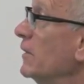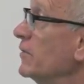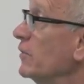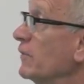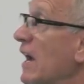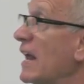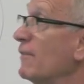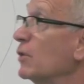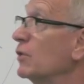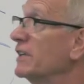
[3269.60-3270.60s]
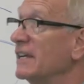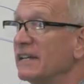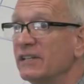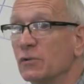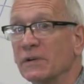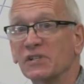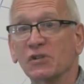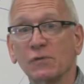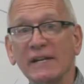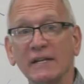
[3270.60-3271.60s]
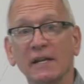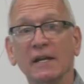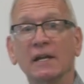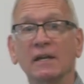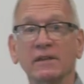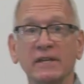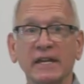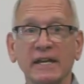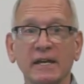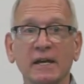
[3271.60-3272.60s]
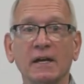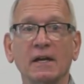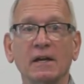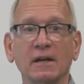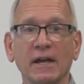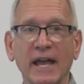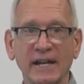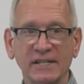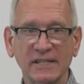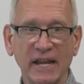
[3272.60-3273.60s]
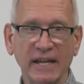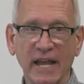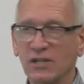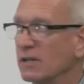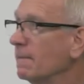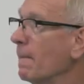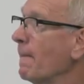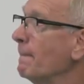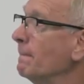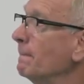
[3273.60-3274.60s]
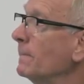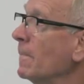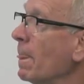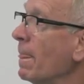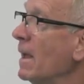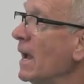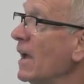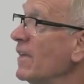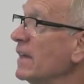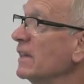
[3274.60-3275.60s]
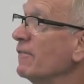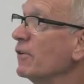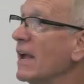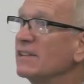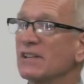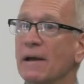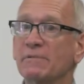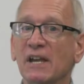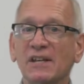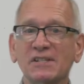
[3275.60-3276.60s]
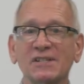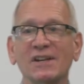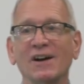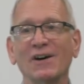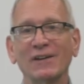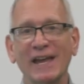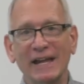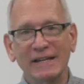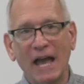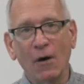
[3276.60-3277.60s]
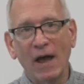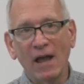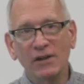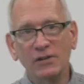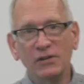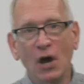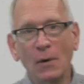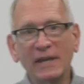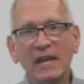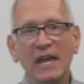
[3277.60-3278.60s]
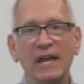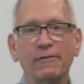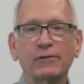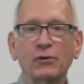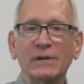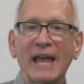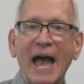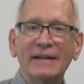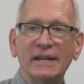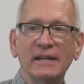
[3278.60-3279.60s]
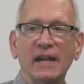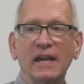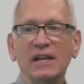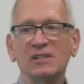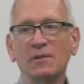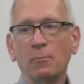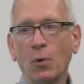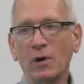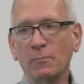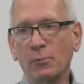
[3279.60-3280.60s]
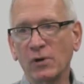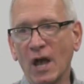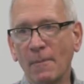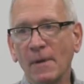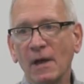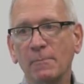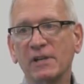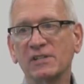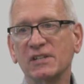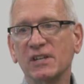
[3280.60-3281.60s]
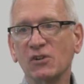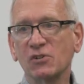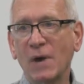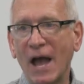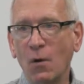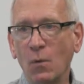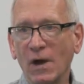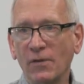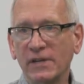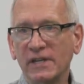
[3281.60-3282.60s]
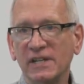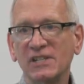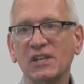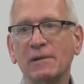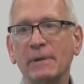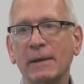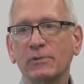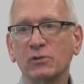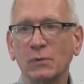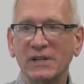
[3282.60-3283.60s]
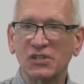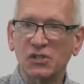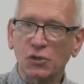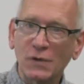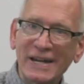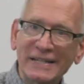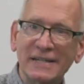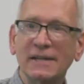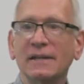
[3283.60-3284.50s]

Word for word: So you've got to have a good kidney to excrete the anesthetic agent. And then liver enzyme tests. Okay, now knowing if creatinine is important pre-op because it tells you how well the kidney is going to be able to excrete